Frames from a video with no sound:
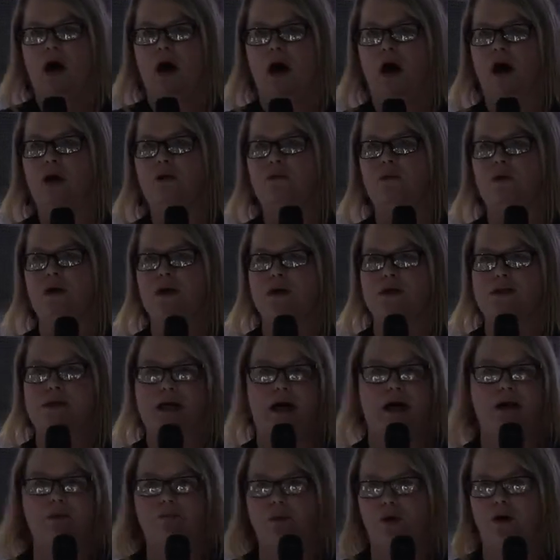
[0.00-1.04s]
I was
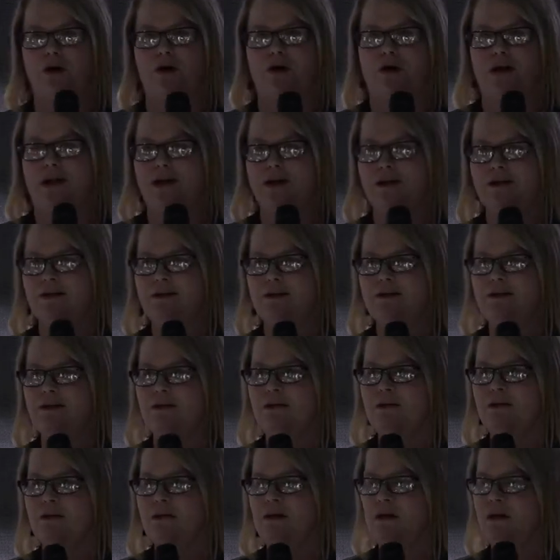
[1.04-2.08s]
at a party,
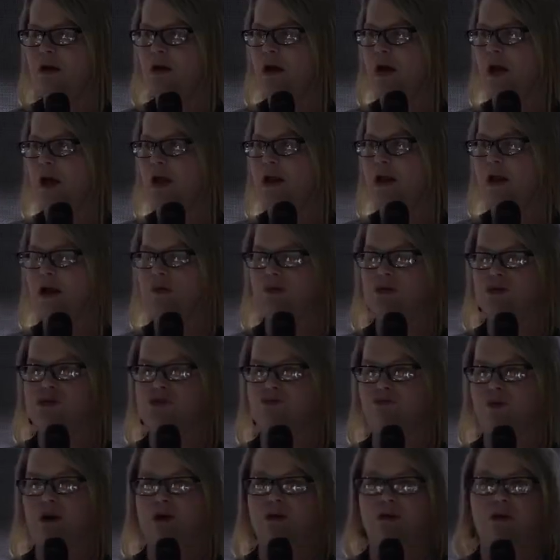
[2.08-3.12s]
and I was
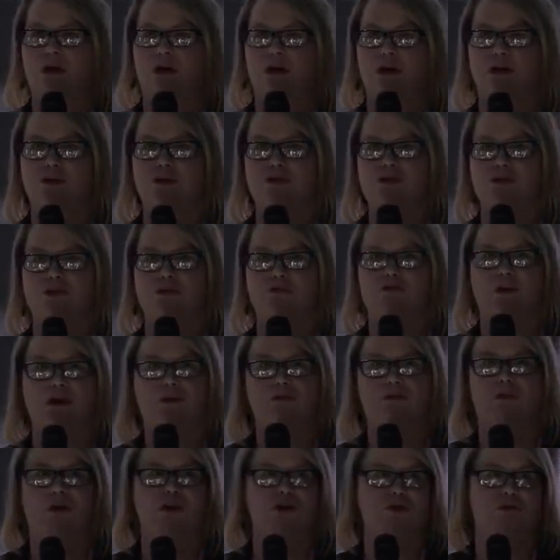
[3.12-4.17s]
using
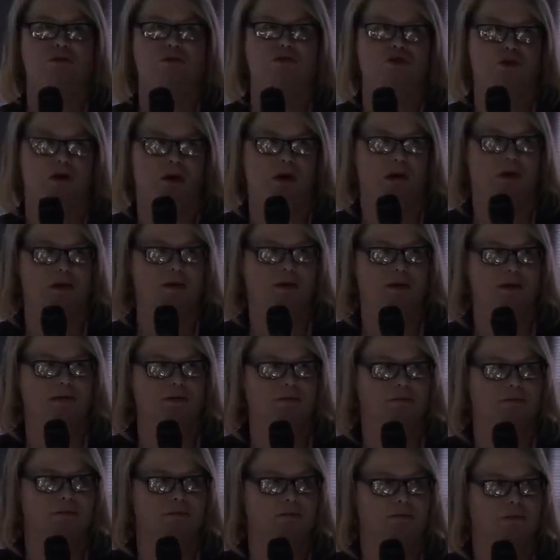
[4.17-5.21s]
recreational drugs,
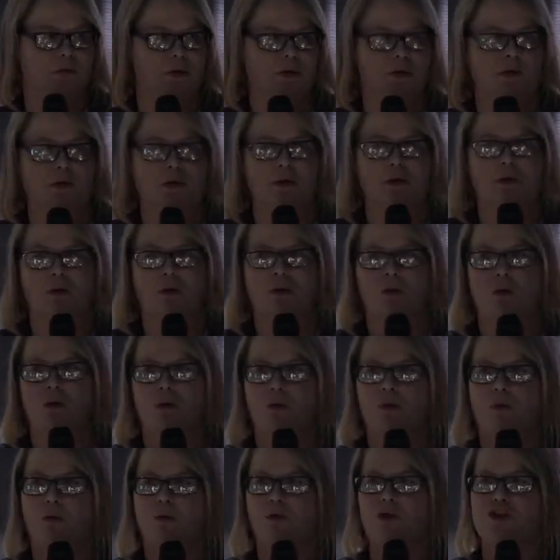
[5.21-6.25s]

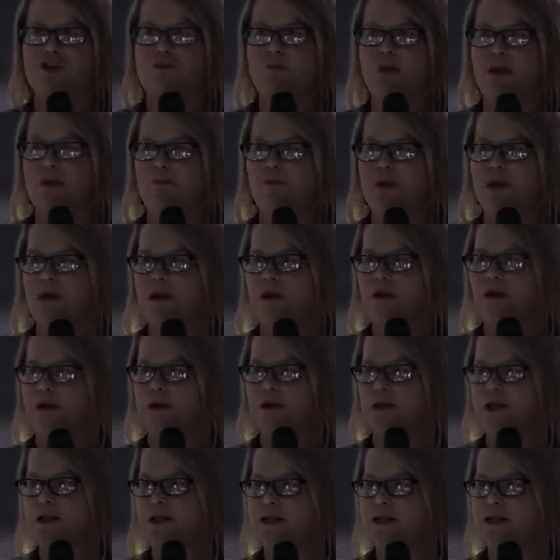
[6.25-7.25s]
which made me an